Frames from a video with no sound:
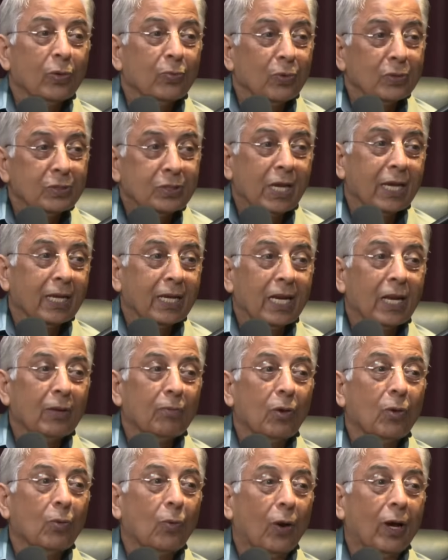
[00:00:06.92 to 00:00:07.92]
was taken
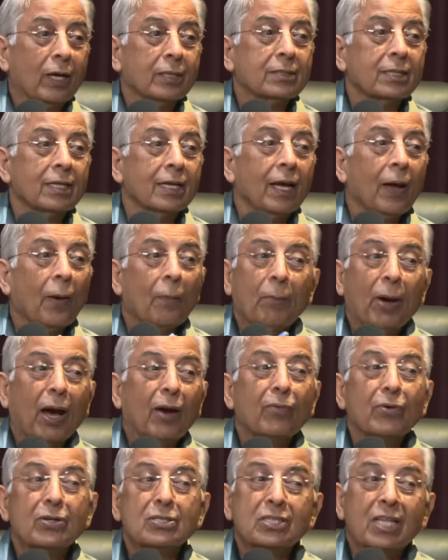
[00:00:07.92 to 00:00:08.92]
away was
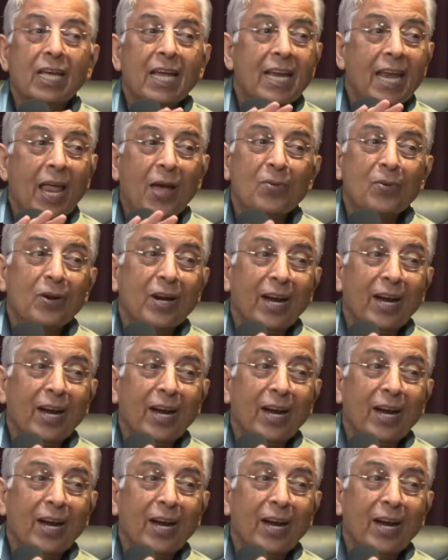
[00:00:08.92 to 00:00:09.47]
powers they never